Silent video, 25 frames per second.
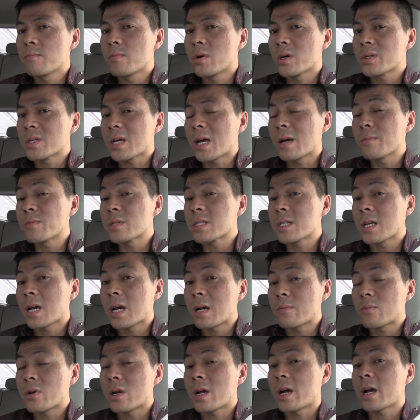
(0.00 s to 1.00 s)
but MC
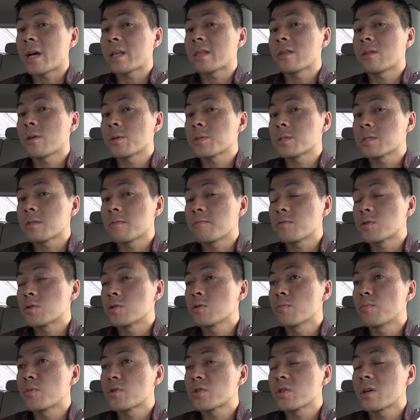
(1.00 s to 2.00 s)
Hammer had lots of
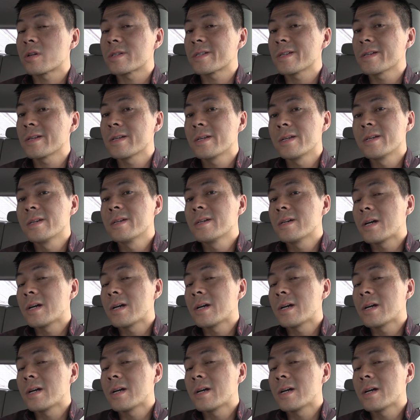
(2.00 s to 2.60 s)
supercharging.